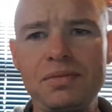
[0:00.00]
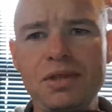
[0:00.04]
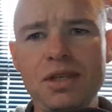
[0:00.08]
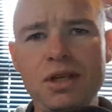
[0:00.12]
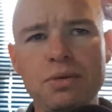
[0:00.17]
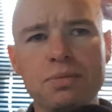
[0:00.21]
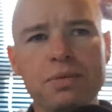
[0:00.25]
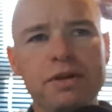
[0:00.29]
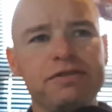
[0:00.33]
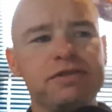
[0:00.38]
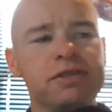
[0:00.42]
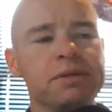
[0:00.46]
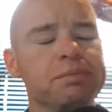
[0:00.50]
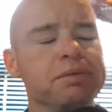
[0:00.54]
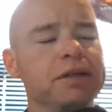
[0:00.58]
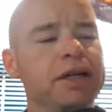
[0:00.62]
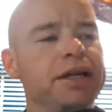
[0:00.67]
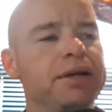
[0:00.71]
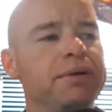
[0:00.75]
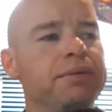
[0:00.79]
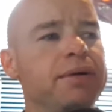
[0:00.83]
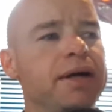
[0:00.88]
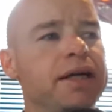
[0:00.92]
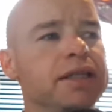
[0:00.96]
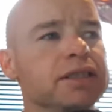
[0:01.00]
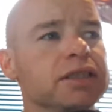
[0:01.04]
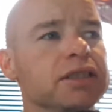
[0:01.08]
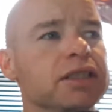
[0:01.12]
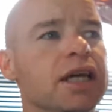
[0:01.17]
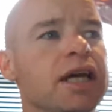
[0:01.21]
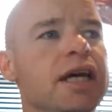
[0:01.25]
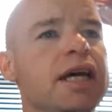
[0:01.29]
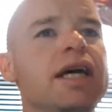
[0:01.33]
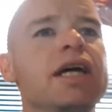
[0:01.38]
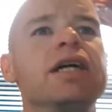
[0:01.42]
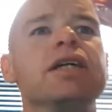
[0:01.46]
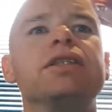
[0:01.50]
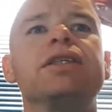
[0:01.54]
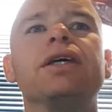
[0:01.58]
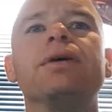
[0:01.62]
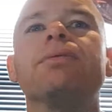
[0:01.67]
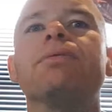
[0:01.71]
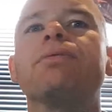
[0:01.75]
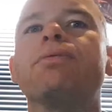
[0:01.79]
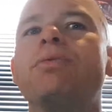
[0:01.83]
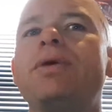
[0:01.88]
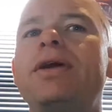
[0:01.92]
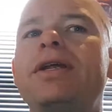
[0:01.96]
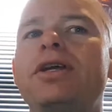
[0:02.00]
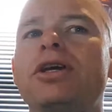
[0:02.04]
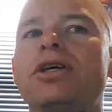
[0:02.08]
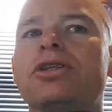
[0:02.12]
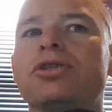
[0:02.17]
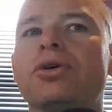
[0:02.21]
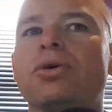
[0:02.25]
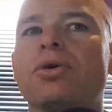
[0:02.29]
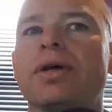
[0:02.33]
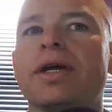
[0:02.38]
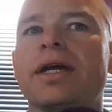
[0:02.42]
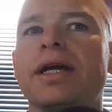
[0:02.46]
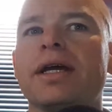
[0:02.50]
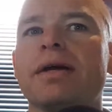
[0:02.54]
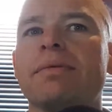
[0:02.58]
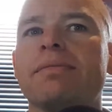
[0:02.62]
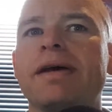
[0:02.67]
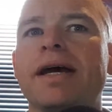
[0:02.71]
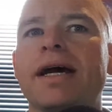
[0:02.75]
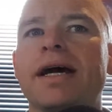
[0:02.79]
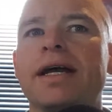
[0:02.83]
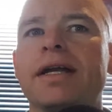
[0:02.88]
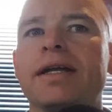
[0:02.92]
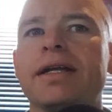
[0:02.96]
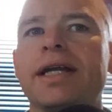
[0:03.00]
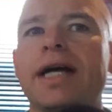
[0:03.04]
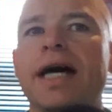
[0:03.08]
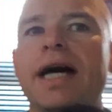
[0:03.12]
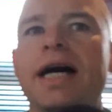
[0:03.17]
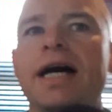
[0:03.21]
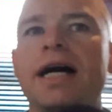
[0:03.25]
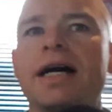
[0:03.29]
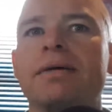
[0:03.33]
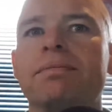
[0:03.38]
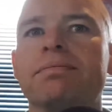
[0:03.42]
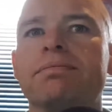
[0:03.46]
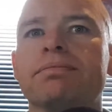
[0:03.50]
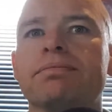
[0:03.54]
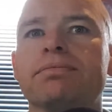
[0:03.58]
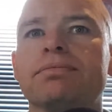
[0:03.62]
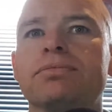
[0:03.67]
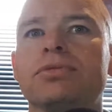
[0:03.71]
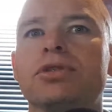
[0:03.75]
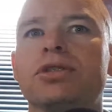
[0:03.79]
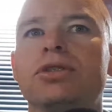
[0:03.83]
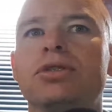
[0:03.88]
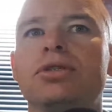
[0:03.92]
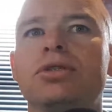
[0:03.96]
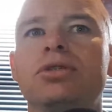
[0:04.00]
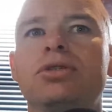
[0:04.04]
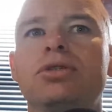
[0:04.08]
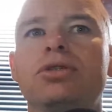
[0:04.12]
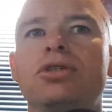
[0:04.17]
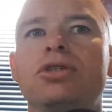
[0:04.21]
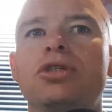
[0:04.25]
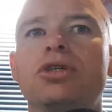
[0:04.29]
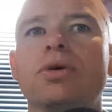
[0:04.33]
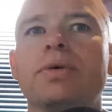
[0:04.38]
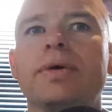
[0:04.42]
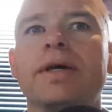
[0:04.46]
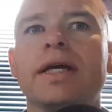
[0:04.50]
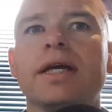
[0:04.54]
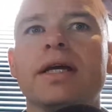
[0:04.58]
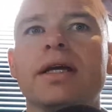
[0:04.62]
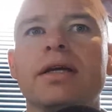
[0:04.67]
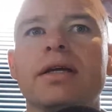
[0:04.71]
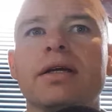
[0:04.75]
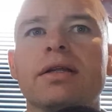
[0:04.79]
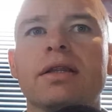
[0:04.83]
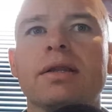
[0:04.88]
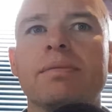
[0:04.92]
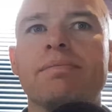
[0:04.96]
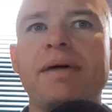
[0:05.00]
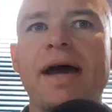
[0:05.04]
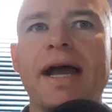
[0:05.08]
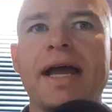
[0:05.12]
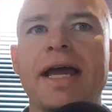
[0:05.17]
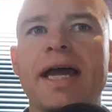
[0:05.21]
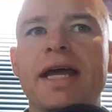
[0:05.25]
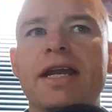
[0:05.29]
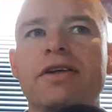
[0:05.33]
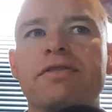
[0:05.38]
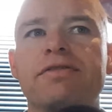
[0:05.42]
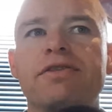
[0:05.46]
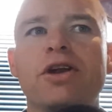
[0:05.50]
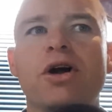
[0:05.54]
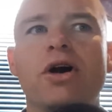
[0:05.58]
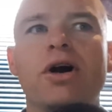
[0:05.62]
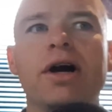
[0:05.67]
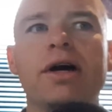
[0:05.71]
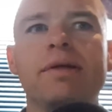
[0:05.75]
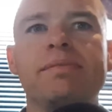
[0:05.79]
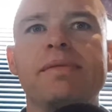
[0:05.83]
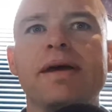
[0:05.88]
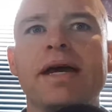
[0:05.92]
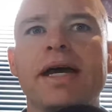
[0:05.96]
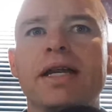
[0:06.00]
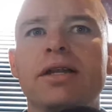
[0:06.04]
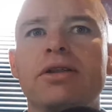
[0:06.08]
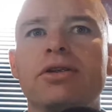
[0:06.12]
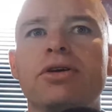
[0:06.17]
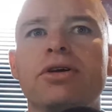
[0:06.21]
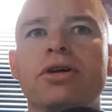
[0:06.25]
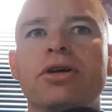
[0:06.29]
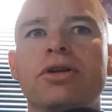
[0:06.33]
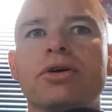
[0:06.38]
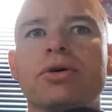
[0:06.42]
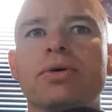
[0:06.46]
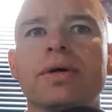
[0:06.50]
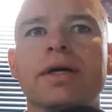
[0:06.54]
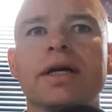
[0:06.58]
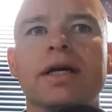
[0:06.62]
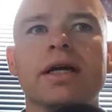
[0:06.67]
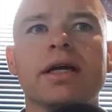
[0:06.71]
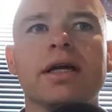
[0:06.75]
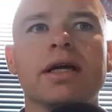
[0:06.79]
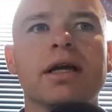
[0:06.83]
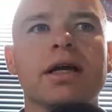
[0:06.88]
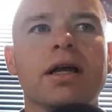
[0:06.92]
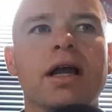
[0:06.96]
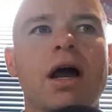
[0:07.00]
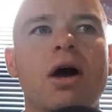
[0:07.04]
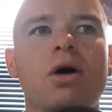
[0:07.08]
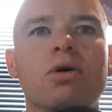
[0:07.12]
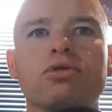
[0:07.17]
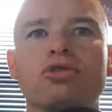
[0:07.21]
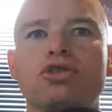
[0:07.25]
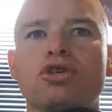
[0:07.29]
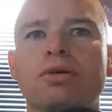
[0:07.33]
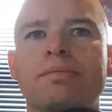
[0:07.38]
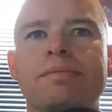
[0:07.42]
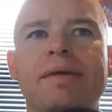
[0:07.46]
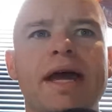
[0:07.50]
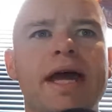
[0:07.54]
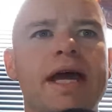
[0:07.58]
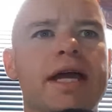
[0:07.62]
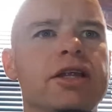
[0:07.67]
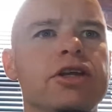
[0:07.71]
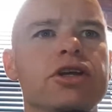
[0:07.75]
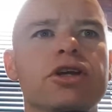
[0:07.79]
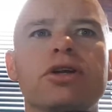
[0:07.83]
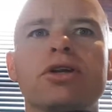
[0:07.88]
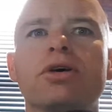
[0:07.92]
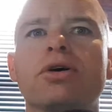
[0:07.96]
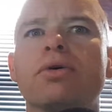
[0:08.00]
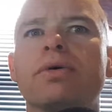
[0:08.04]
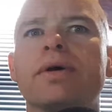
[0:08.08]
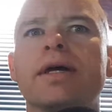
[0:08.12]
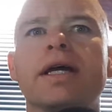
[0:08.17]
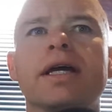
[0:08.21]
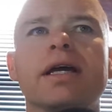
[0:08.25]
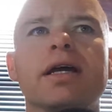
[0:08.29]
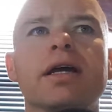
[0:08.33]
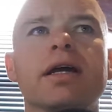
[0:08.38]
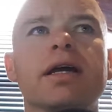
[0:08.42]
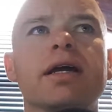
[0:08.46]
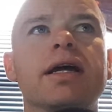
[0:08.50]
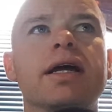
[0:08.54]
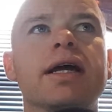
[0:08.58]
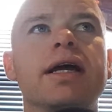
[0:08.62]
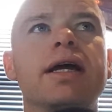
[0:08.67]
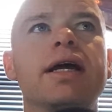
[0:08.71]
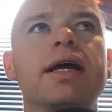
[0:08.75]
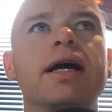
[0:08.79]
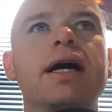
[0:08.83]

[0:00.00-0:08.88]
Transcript: with depleted runs. So when you're talking about doing the back end of an Ironman, you're doing Ultraman, you're doing